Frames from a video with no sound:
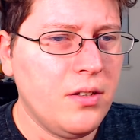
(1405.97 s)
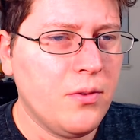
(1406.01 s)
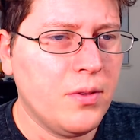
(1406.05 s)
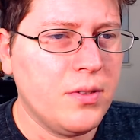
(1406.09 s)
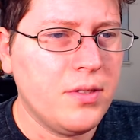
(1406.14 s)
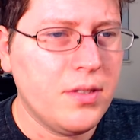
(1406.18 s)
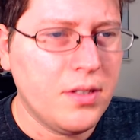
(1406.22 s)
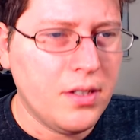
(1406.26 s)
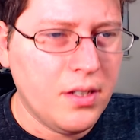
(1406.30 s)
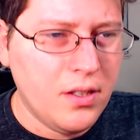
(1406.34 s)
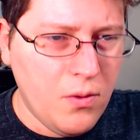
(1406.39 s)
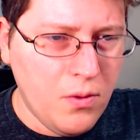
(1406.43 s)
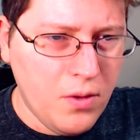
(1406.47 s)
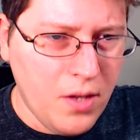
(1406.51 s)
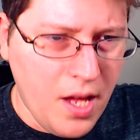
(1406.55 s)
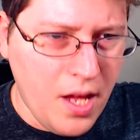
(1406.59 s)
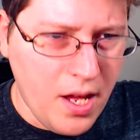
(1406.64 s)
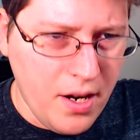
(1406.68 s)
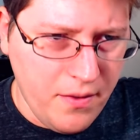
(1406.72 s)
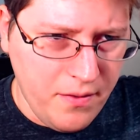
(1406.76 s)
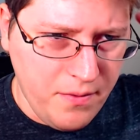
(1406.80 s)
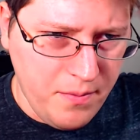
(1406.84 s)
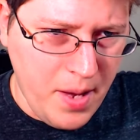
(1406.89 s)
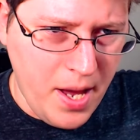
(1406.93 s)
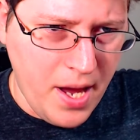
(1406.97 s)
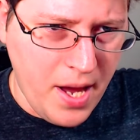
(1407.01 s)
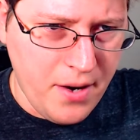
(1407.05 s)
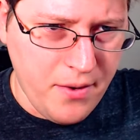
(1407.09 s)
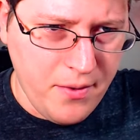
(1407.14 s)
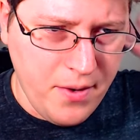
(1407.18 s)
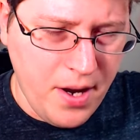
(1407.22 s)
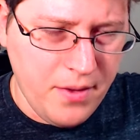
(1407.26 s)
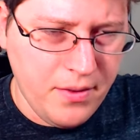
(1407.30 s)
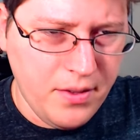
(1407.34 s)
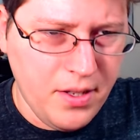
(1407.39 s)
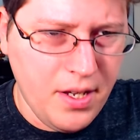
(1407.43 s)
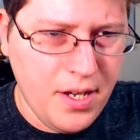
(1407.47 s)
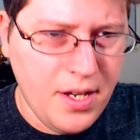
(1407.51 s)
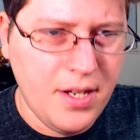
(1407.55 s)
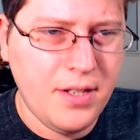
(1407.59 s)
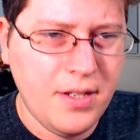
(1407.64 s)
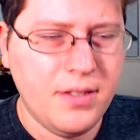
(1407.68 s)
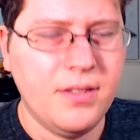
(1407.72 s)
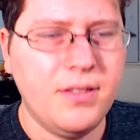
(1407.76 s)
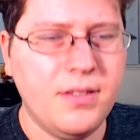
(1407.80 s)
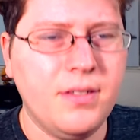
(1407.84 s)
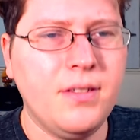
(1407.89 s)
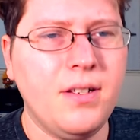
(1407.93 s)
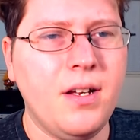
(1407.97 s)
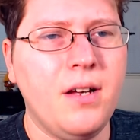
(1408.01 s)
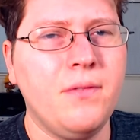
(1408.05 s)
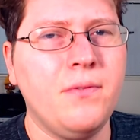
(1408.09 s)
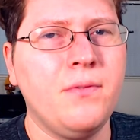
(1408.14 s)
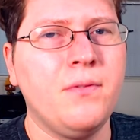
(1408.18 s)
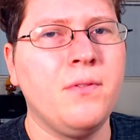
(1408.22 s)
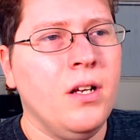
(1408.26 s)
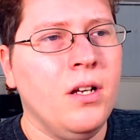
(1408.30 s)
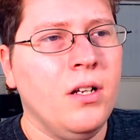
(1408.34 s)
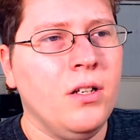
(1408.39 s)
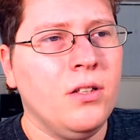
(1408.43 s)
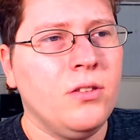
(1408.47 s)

there wasn't a whole lot of background light and stuff,